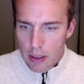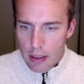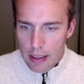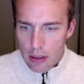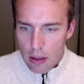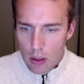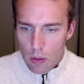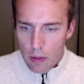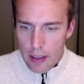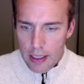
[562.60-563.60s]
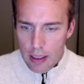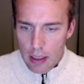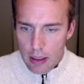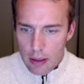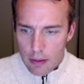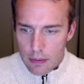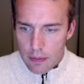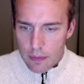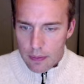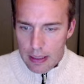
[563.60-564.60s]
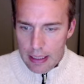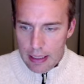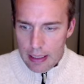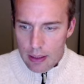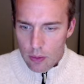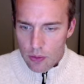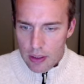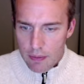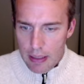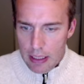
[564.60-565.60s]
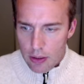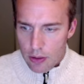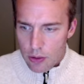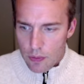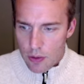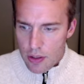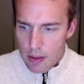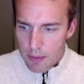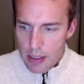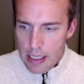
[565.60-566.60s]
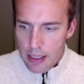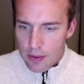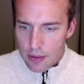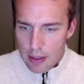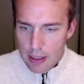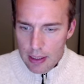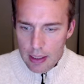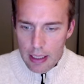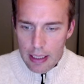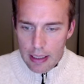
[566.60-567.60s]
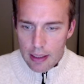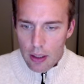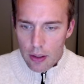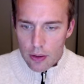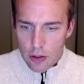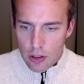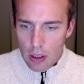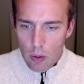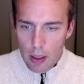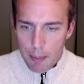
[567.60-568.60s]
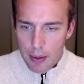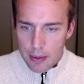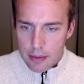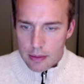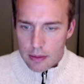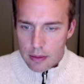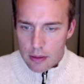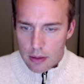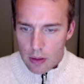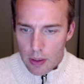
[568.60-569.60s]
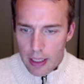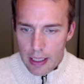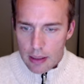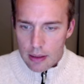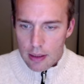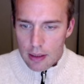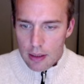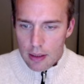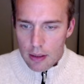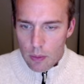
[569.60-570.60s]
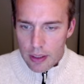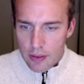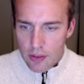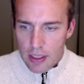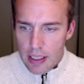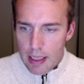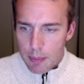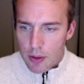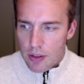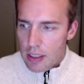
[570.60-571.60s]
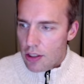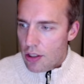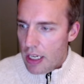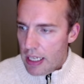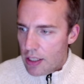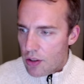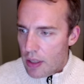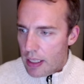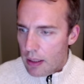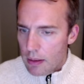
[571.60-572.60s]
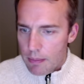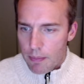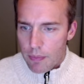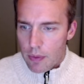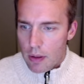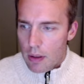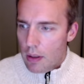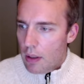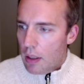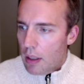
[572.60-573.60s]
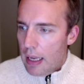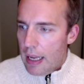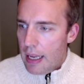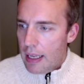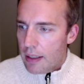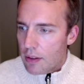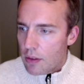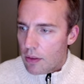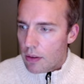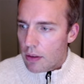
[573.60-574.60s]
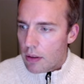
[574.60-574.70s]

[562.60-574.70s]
lowering of housing values for some states and others go up. Okay, we can see that percent change there. And